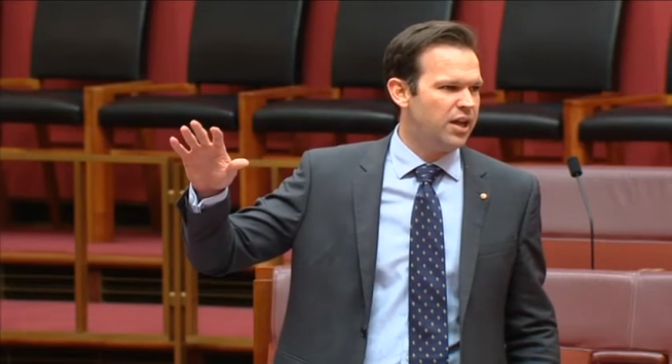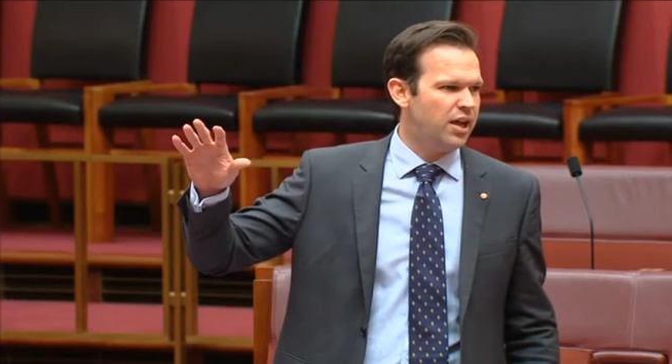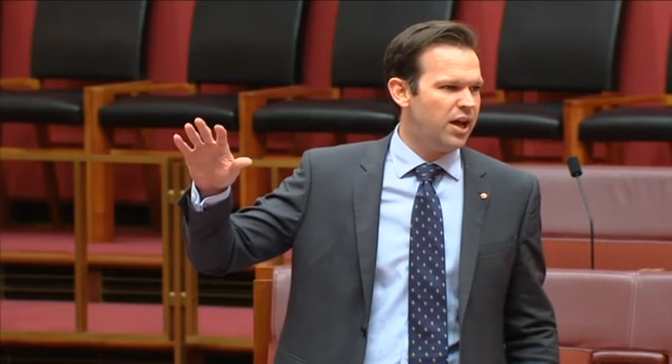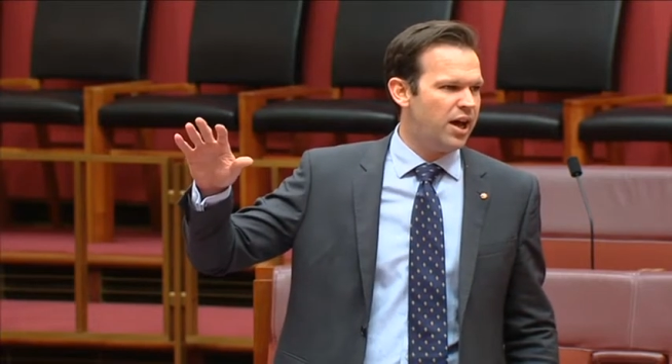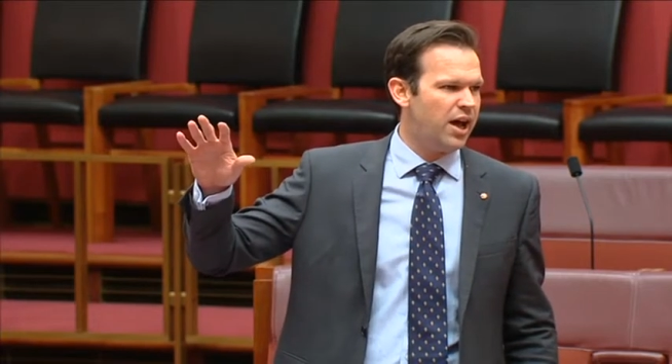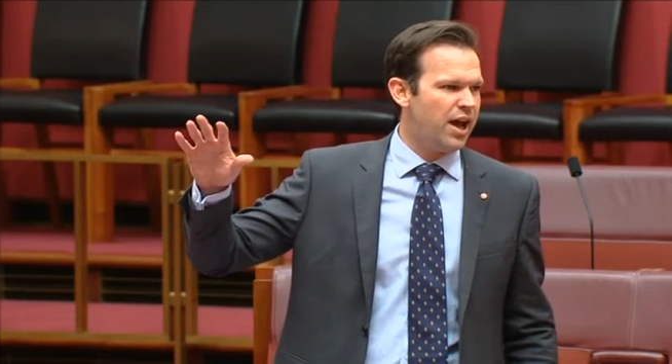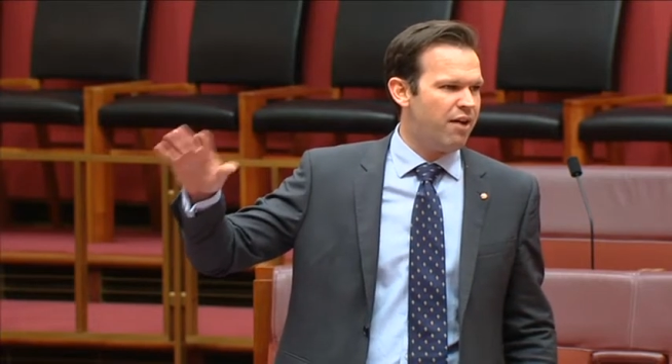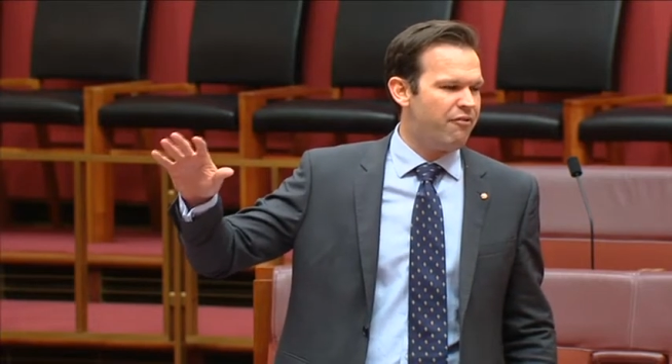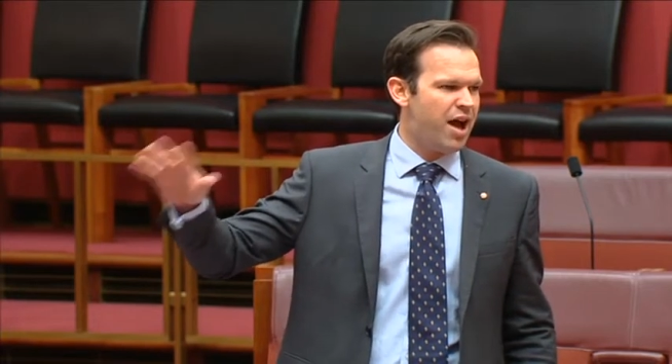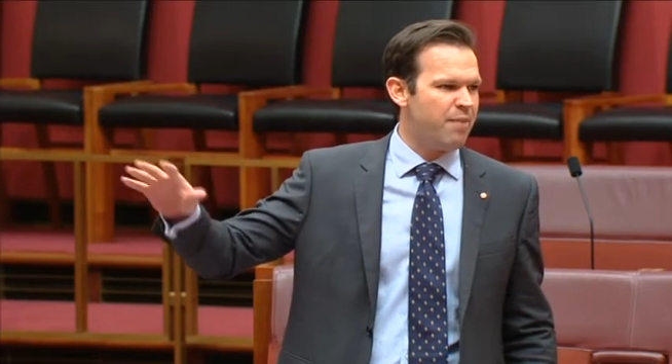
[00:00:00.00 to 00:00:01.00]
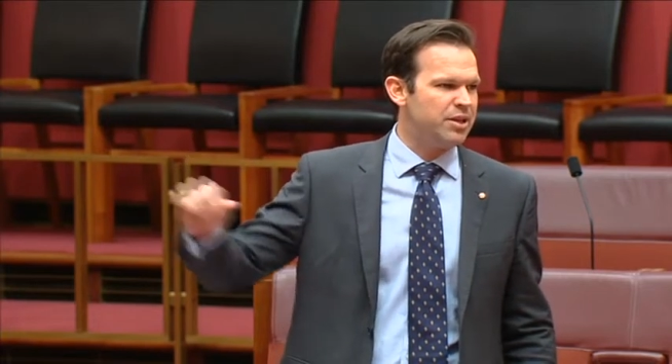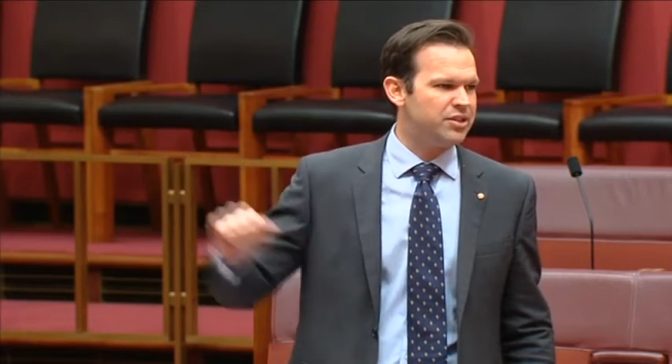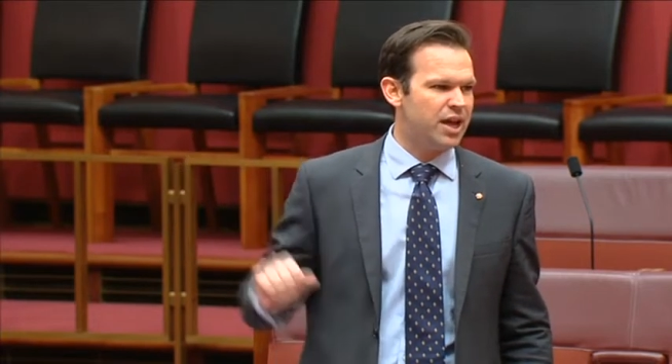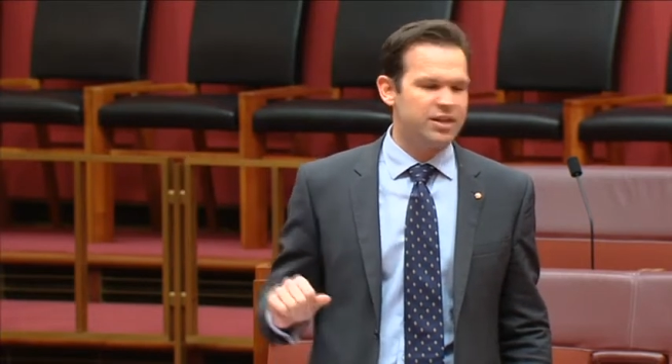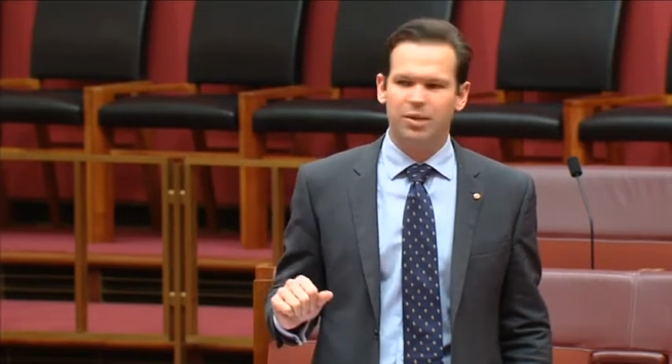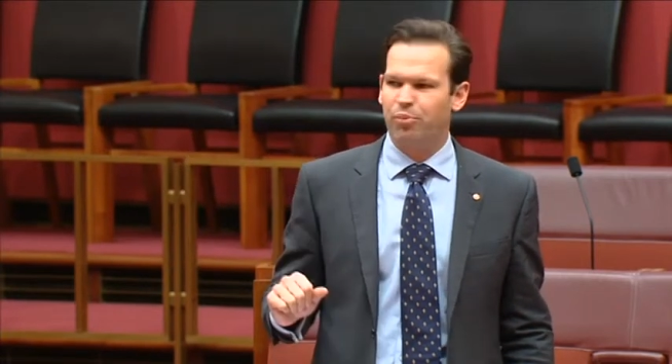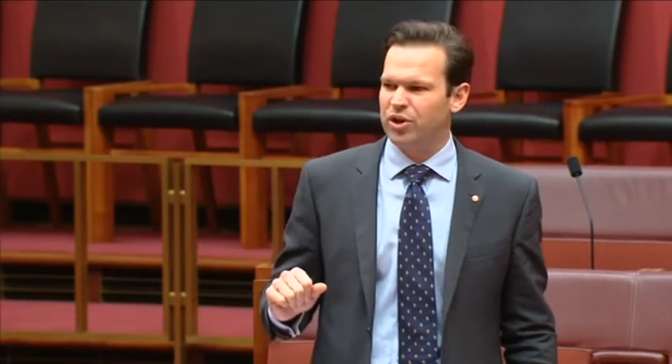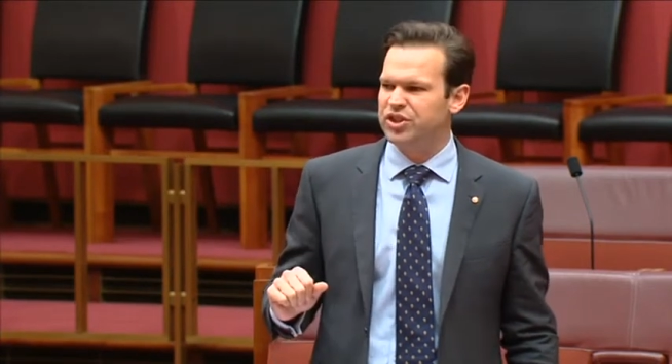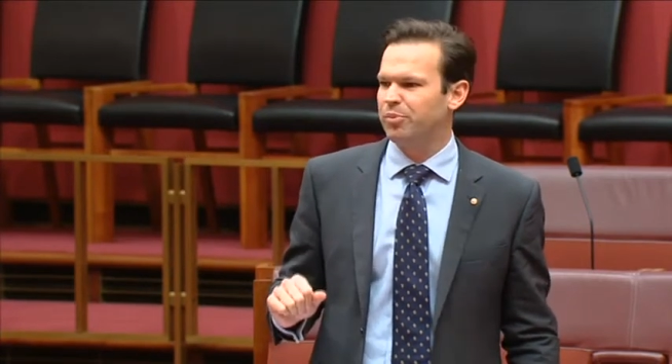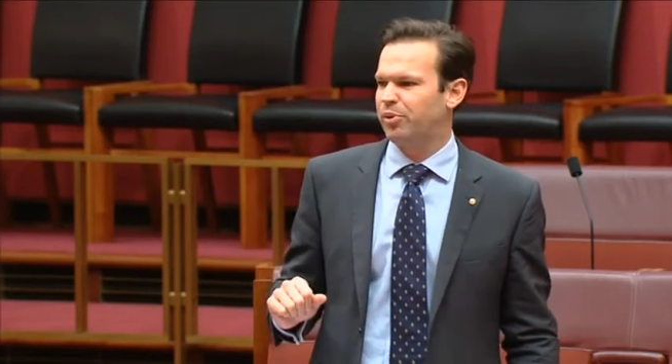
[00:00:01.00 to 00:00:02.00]
our farming sector
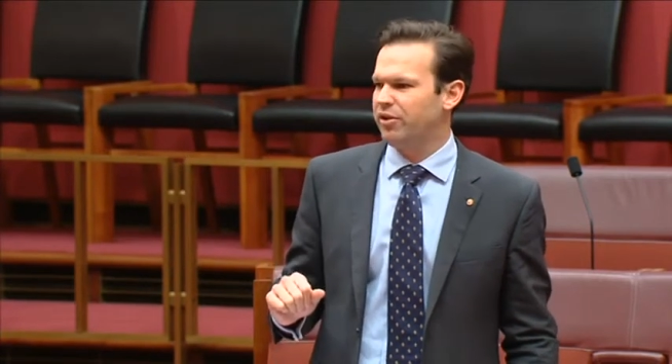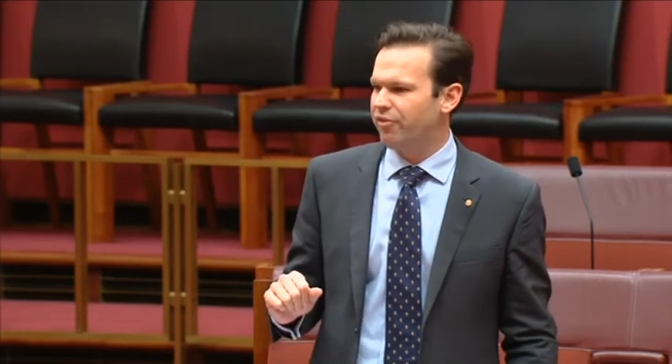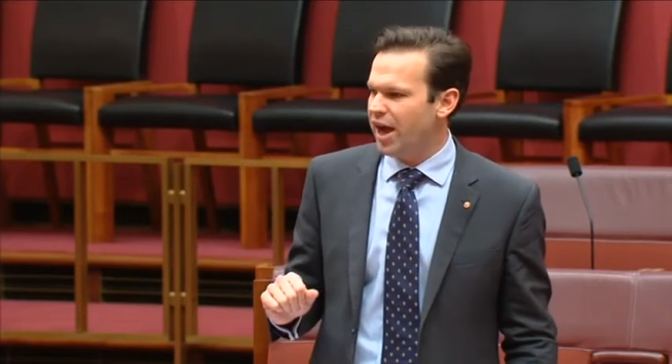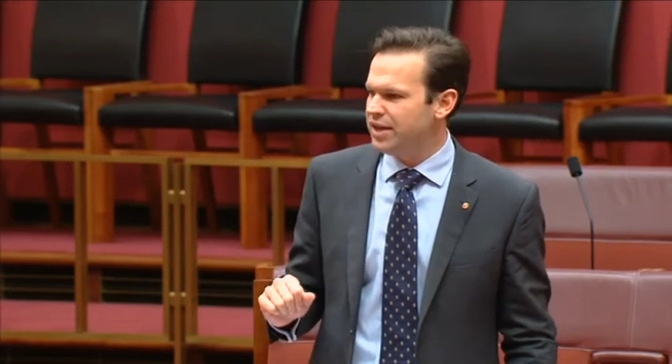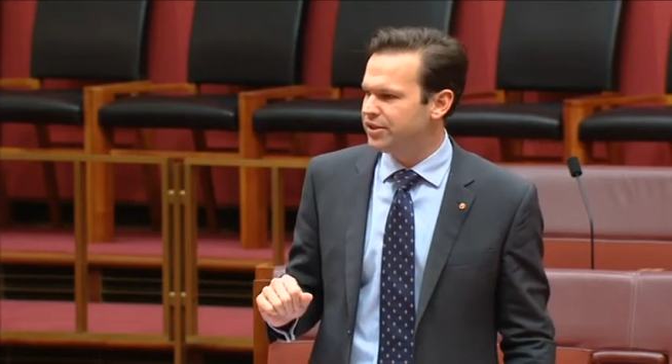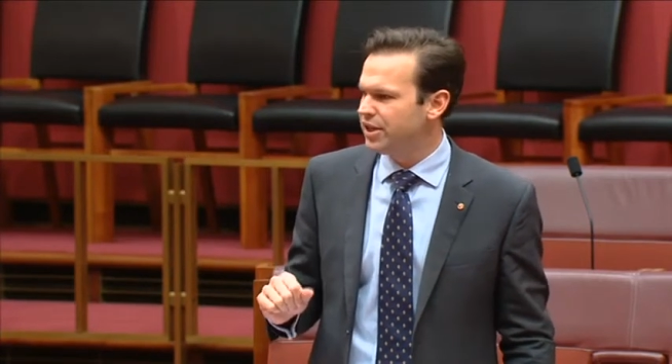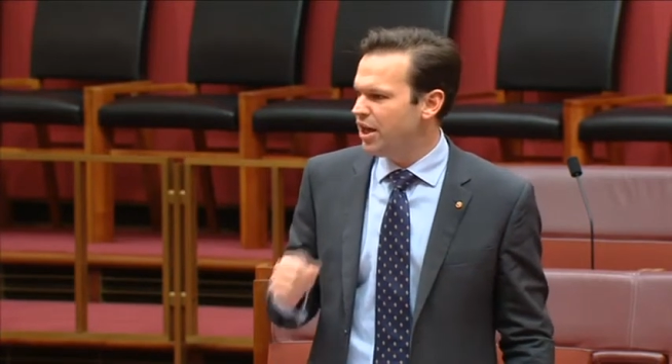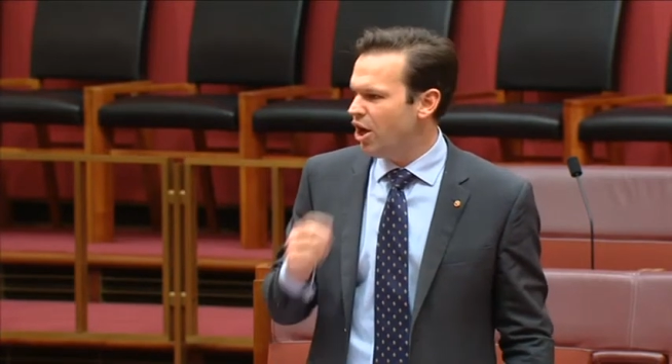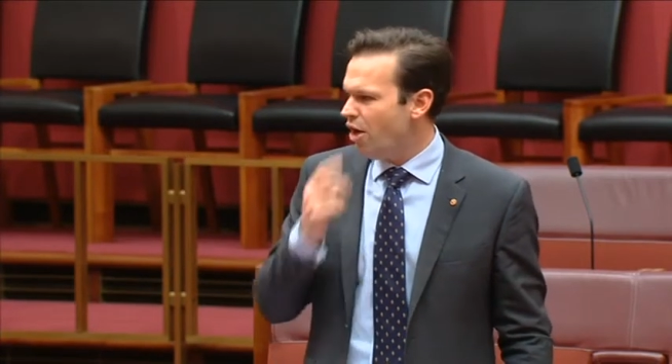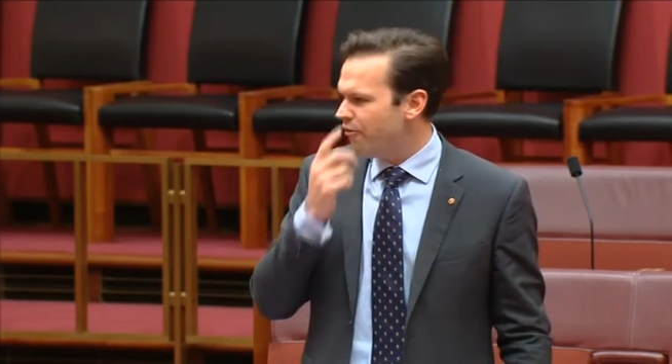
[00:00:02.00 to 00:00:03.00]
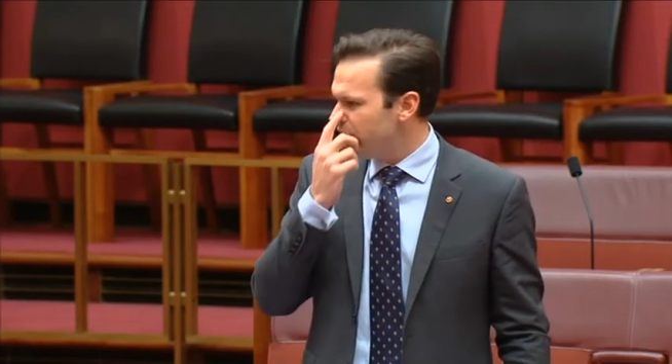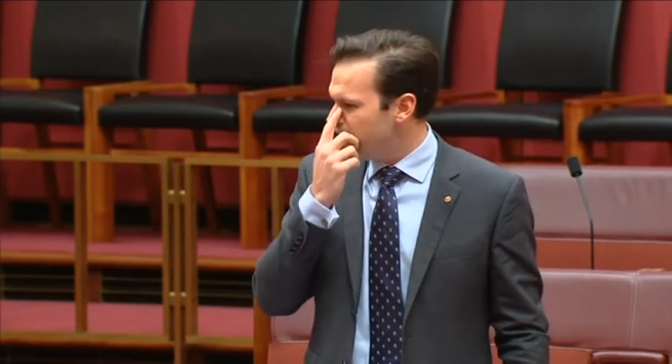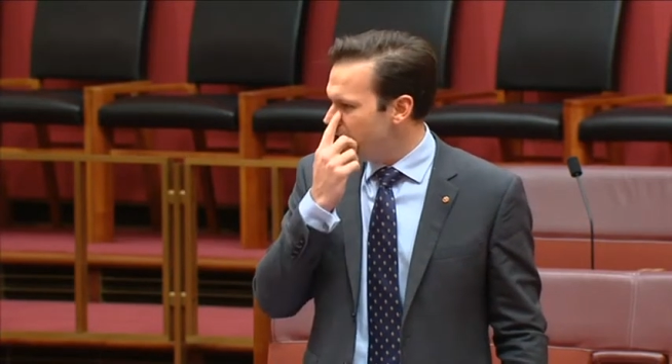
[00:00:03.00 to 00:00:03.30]
principally face often